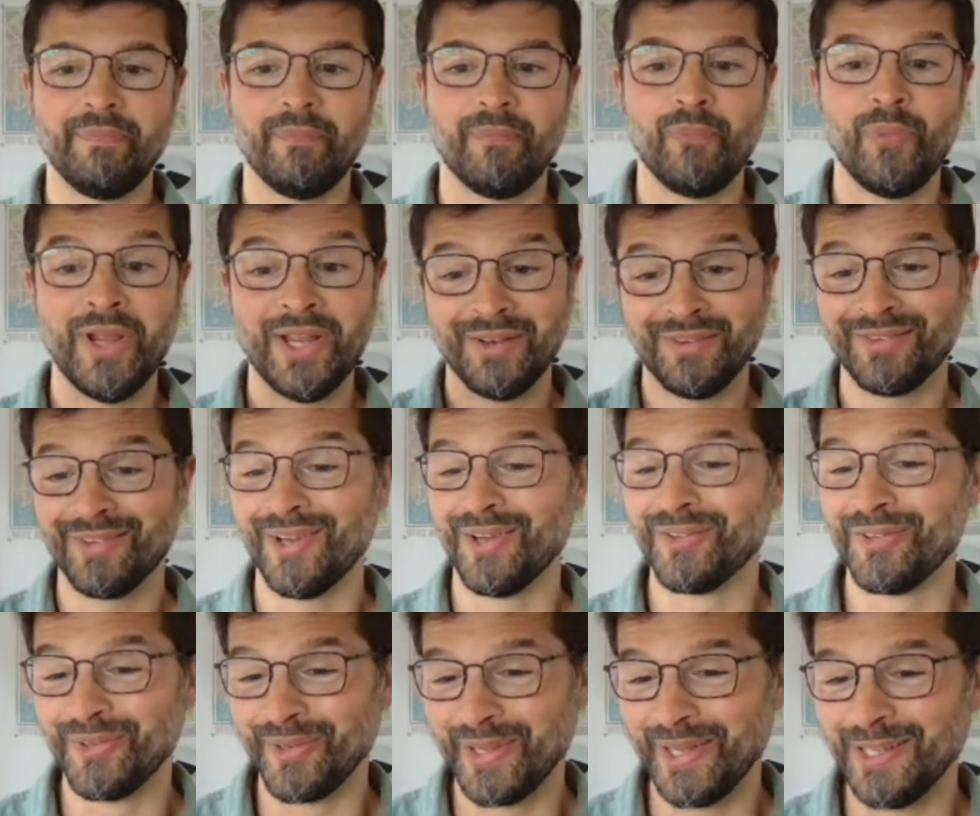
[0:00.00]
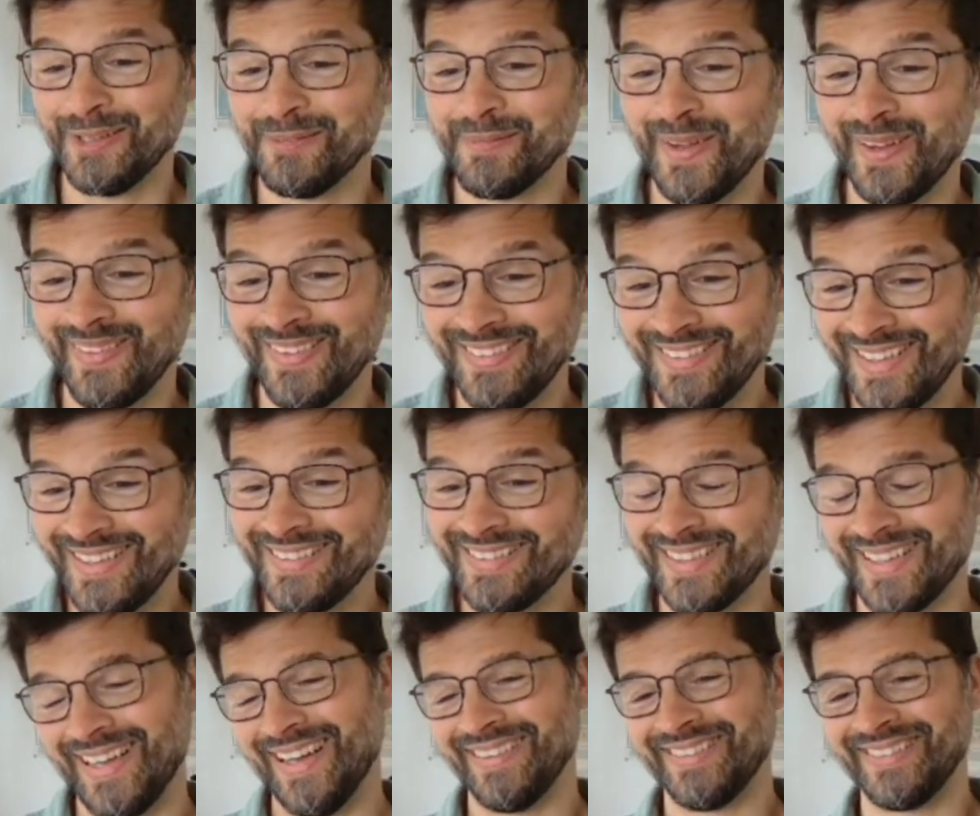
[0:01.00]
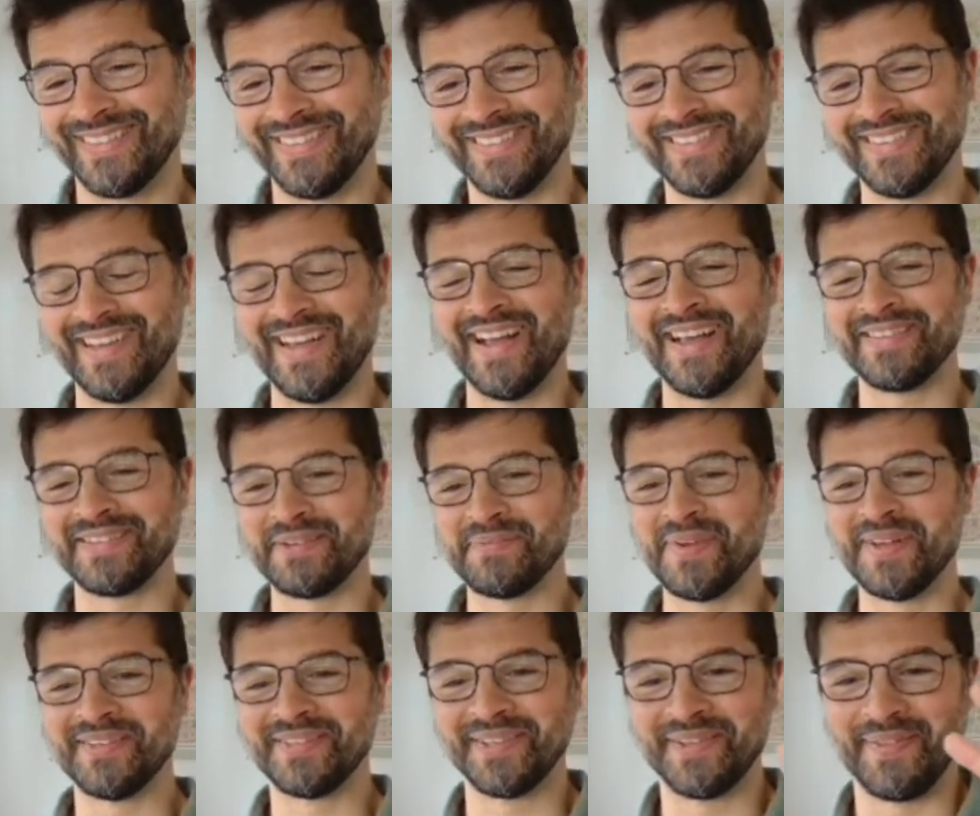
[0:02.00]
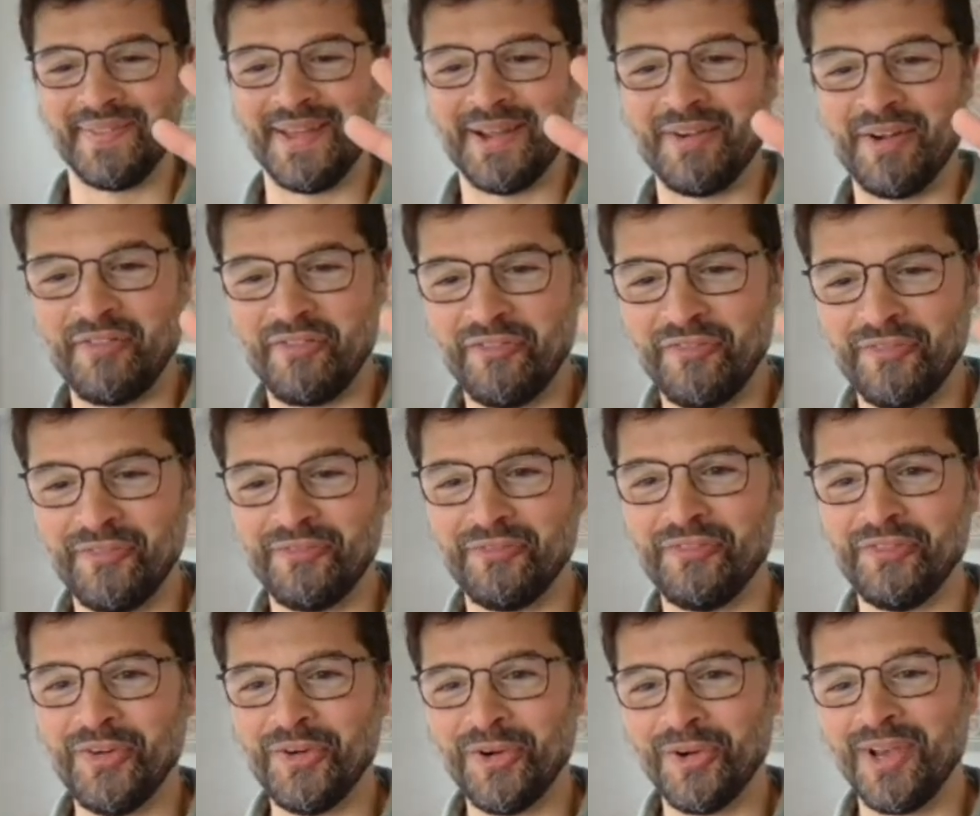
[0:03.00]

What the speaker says: we can start talking about the data cache because, as I mentioned, there are 4